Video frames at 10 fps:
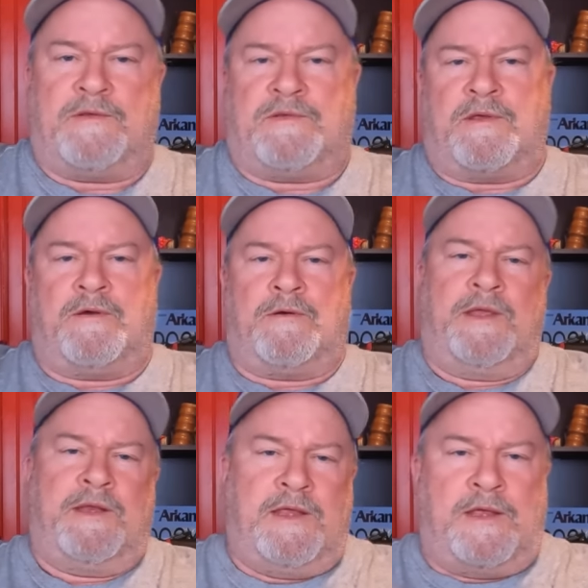So
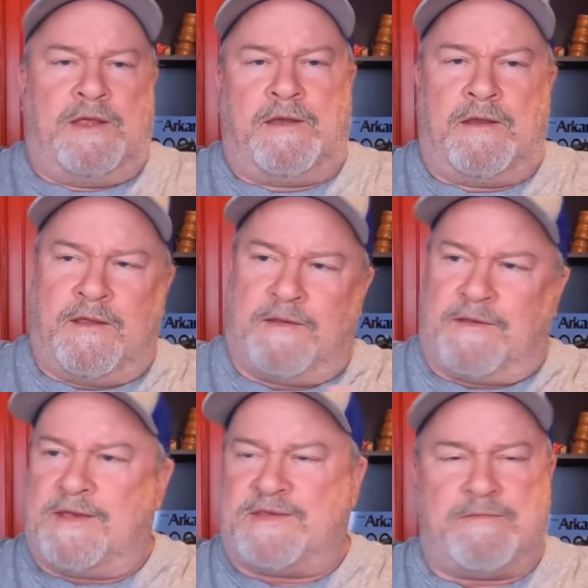in the end, it
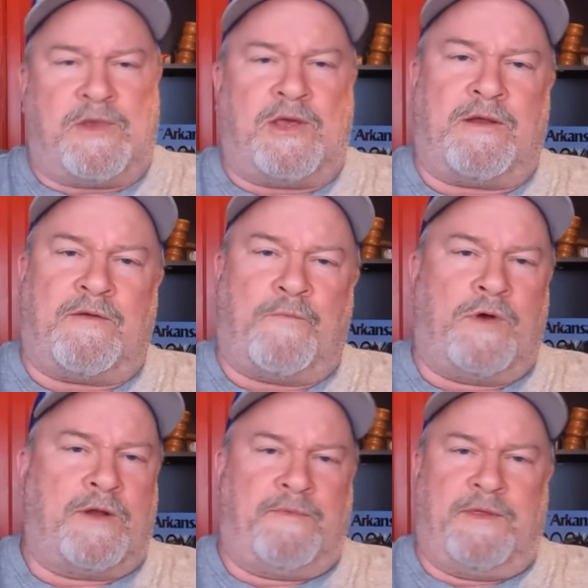doesn't matter if
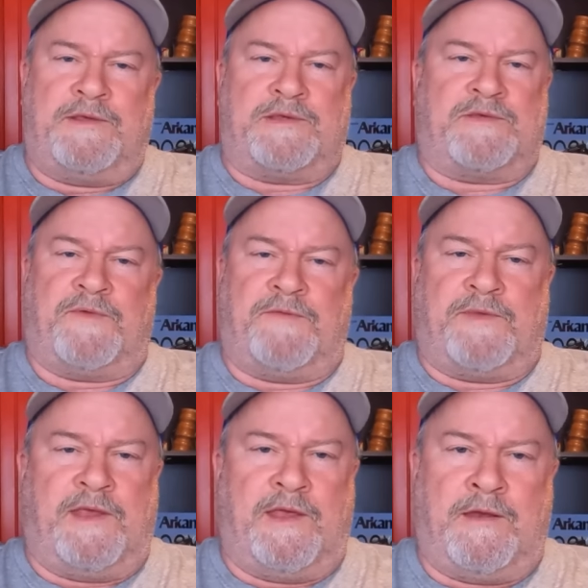one of these is
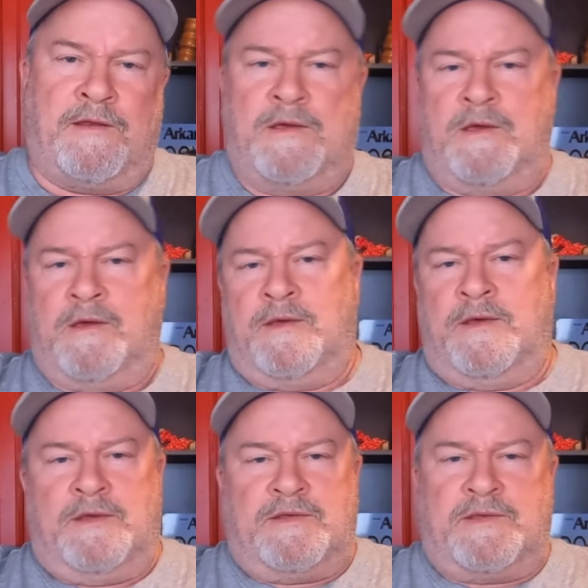fifteen,
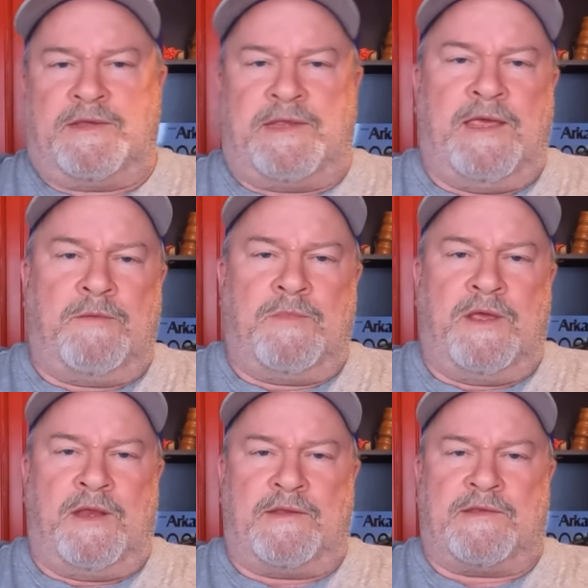sixteen
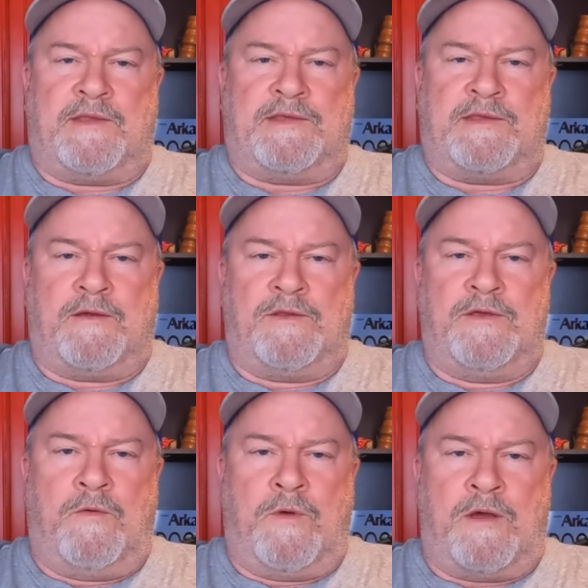minutes. They still
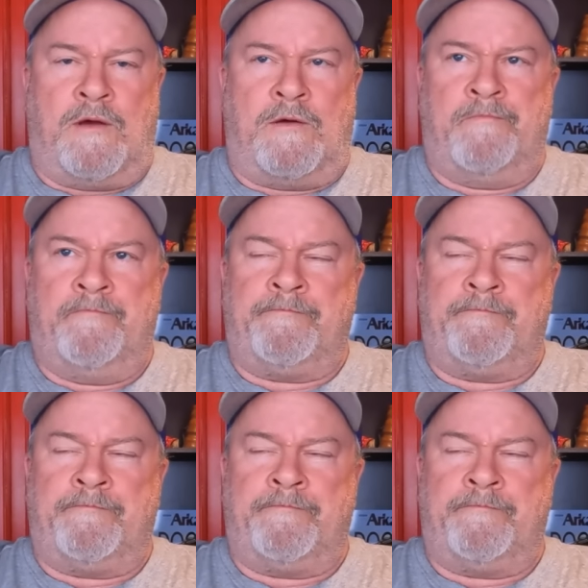do well.